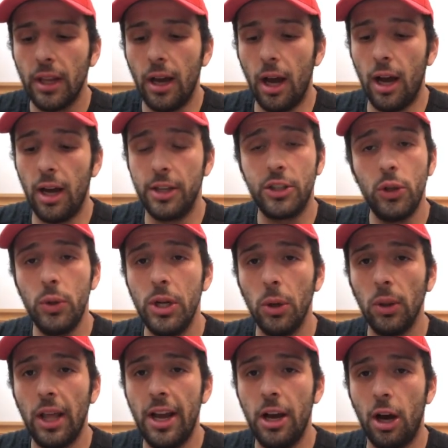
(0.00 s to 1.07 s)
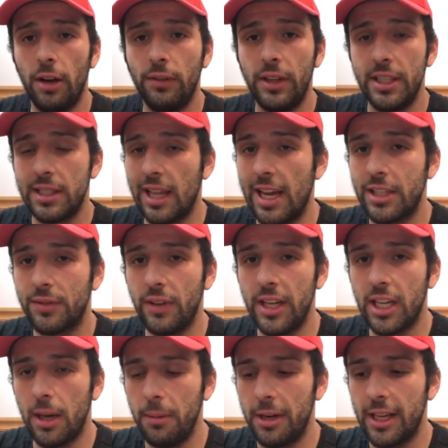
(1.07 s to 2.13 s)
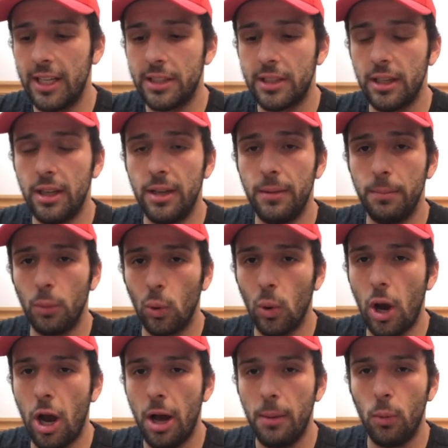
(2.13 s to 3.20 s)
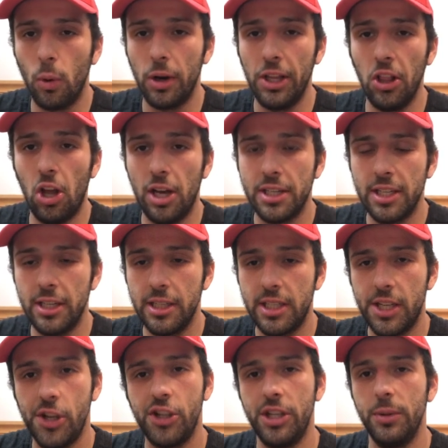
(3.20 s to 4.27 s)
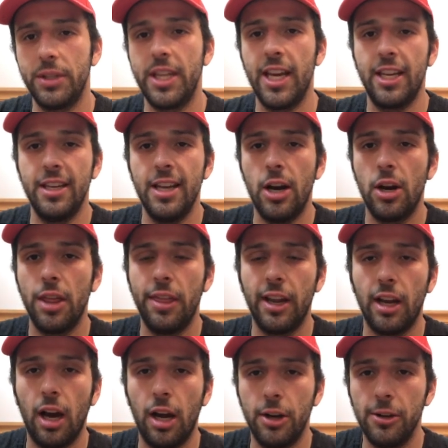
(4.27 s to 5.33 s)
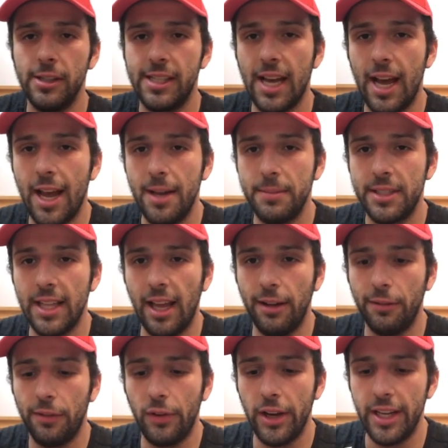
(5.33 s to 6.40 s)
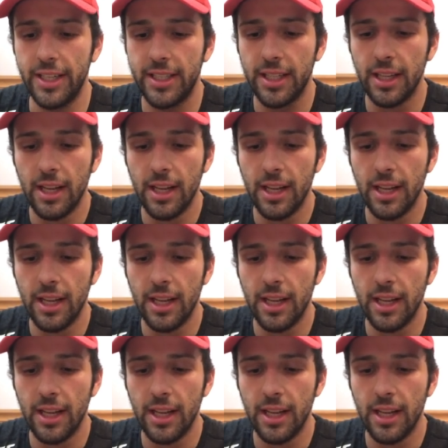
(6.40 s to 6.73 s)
2-year layoff. His last fight coming against Merab, where he lost the decision. He was taken down, I think, 100 times that fight.